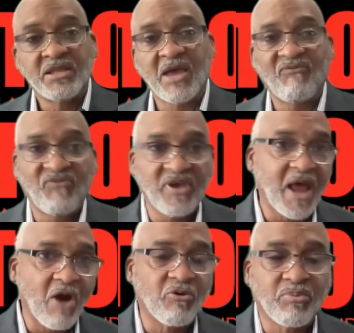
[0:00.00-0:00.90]
that fit
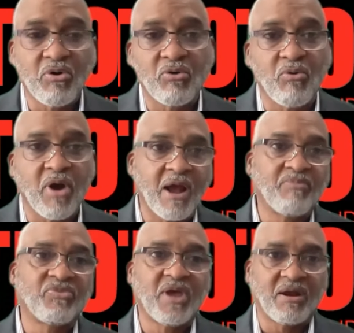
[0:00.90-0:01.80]
our
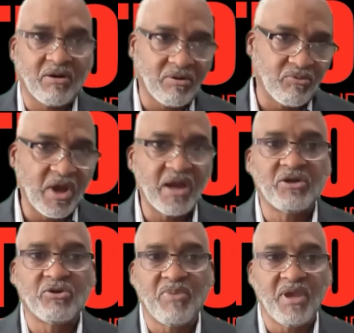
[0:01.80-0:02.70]
program, that are ready
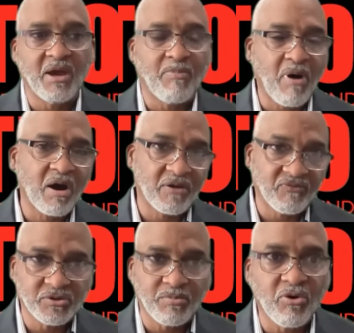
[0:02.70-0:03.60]
to be a part of
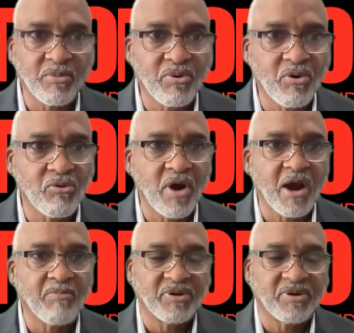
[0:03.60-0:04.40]
a support program,